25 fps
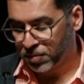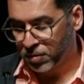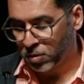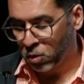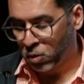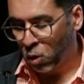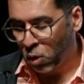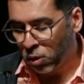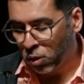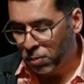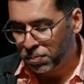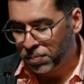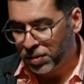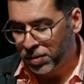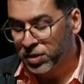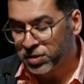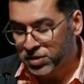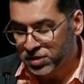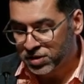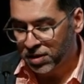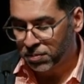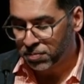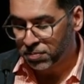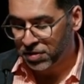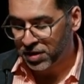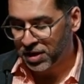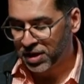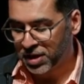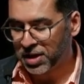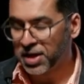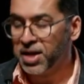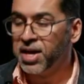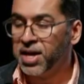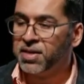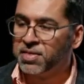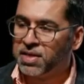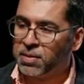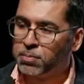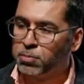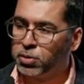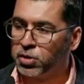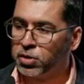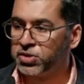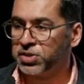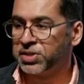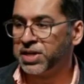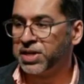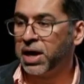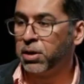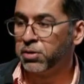or build something that
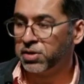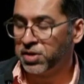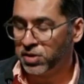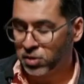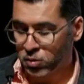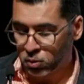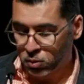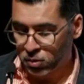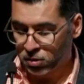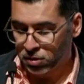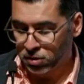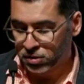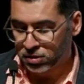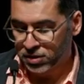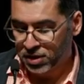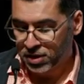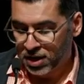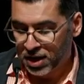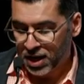puts it out in the world